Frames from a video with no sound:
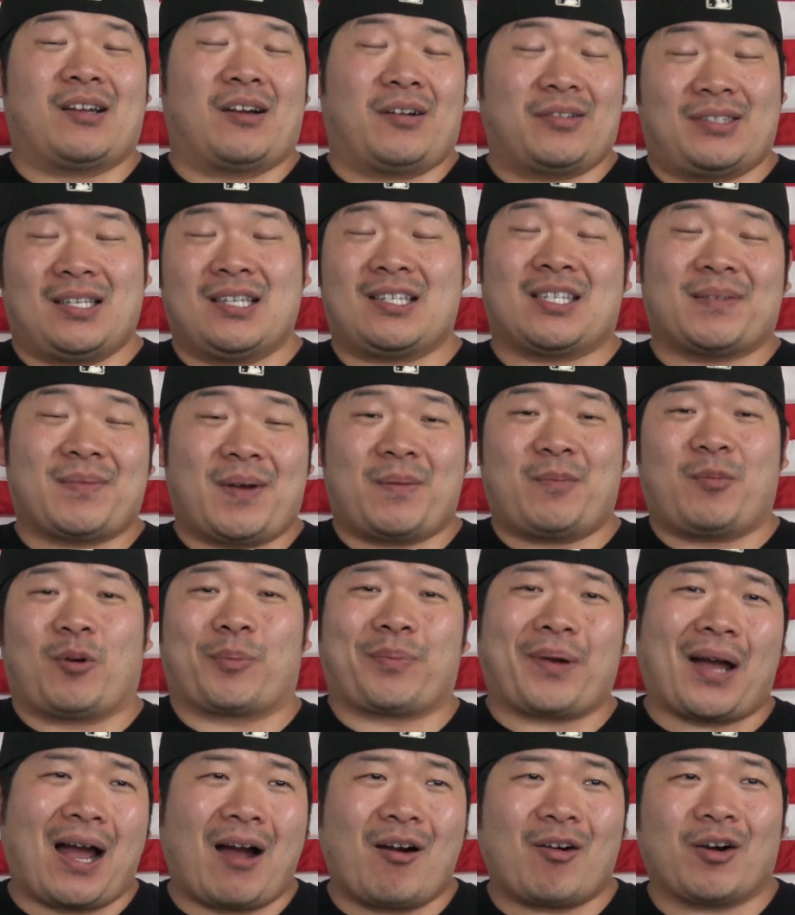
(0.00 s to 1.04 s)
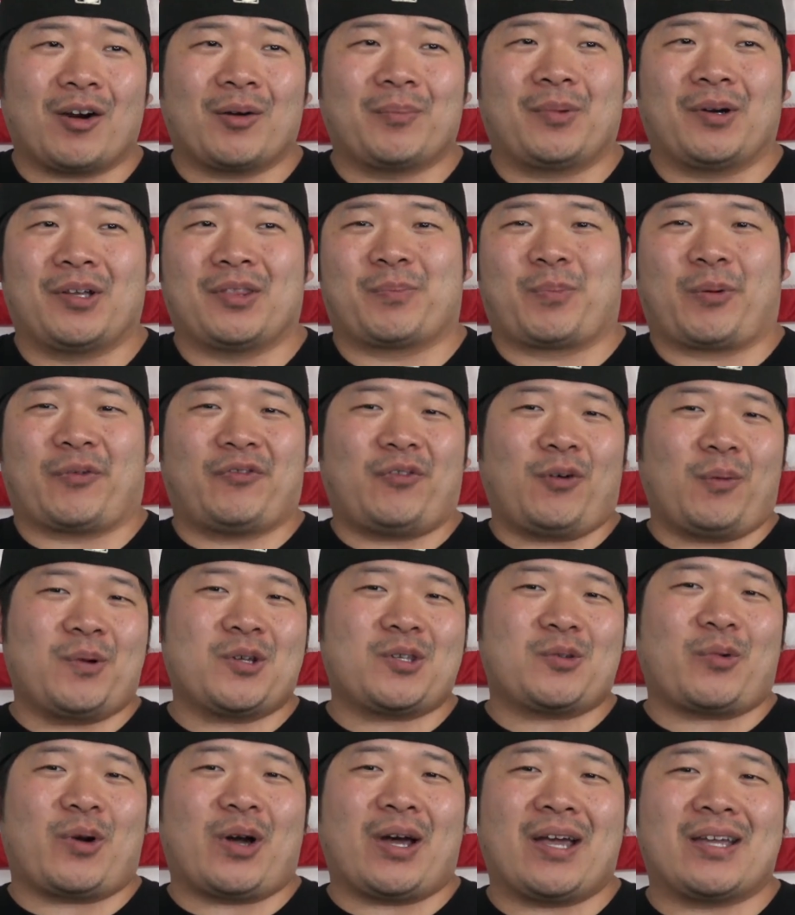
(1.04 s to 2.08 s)
decent amount more power, but
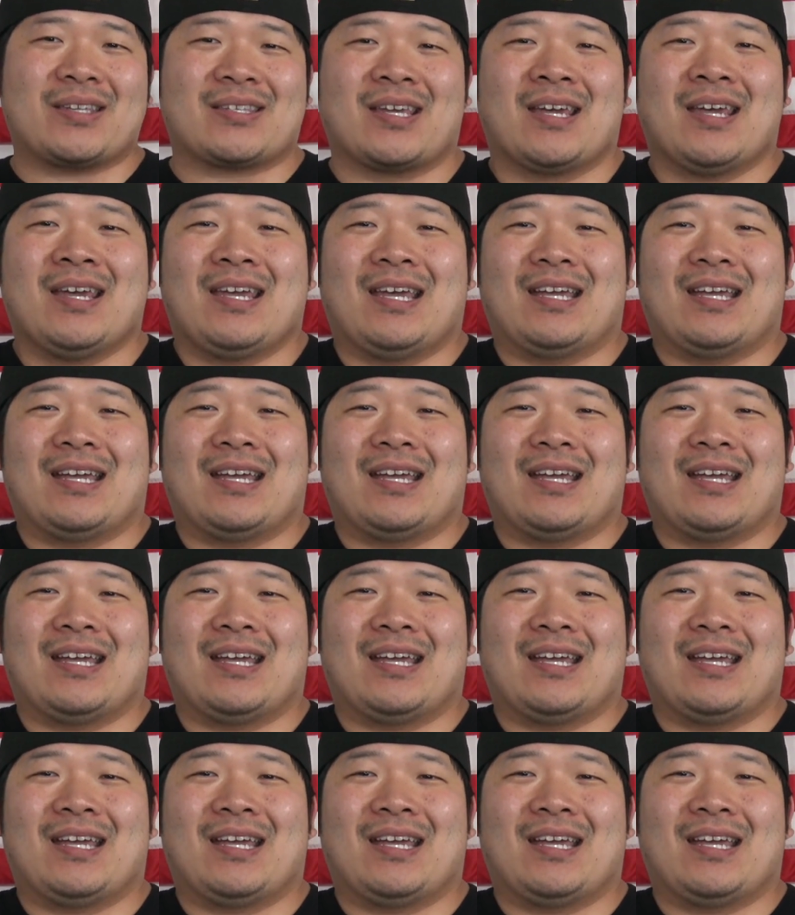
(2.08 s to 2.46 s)
performance-wise,